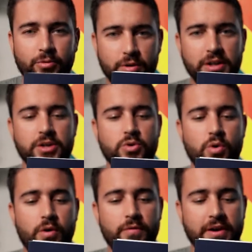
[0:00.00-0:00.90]
really
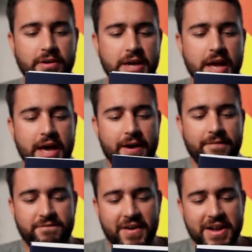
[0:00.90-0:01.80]
cool, very uh,
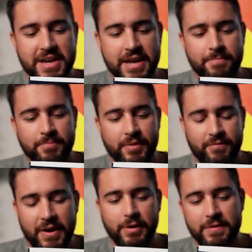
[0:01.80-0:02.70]
fun,
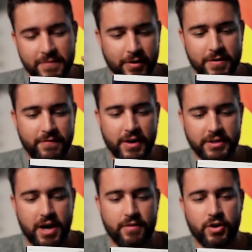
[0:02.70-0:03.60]
very, very fun
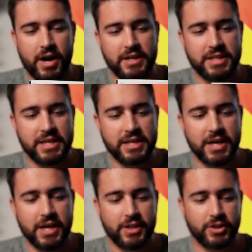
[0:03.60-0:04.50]
cover, I think
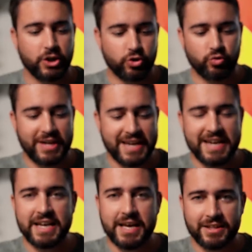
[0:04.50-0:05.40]
the
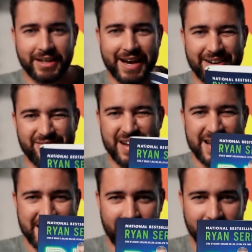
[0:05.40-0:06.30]
green, the kind of
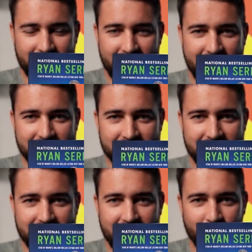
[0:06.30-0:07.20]
neon that it has in
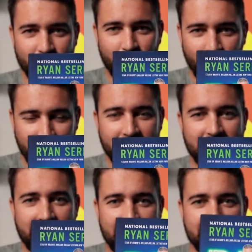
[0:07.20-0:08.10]
it,
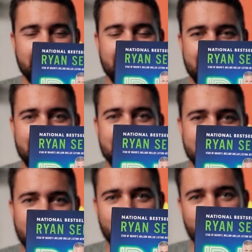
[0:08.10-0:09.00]
really is a neat
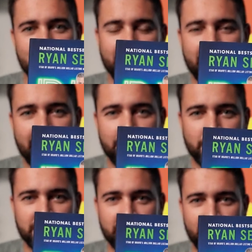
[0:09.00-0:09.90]
touch. I think a lot of
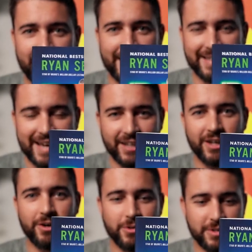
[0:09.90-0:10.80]
books go like
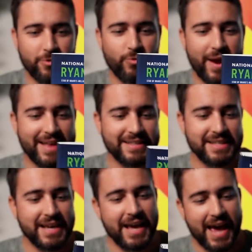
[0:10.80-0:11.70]
yellows and reds,
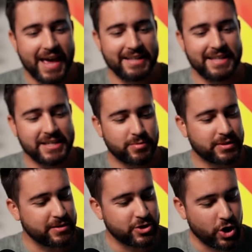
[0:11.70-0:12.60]
and this with
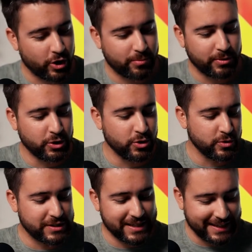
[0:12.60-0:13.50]
the dark
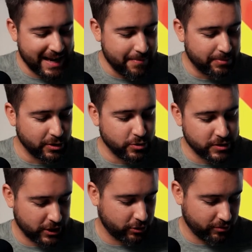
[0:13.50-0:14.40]
blues, the light
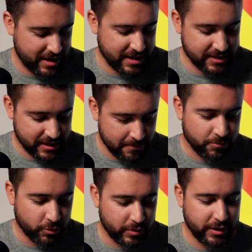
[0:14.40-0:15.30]
blues, the greens,
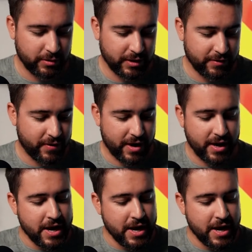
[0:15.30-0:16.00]
really really fun